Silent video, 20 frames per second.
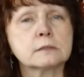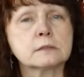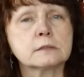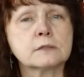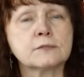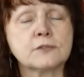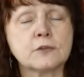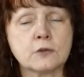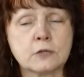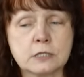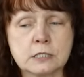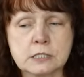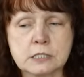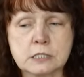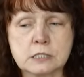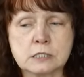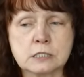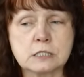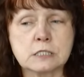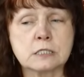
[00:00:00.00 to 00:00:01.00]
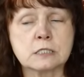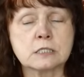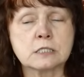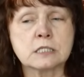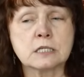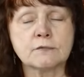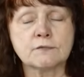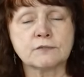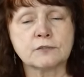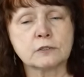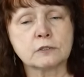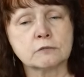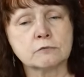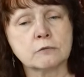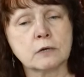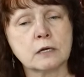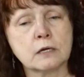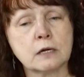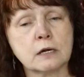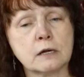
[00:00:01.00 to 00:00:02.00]
If you're in a sin sinful
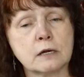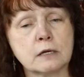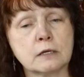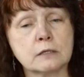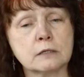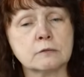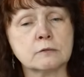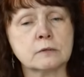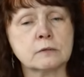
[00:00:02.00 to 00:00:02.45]
uh,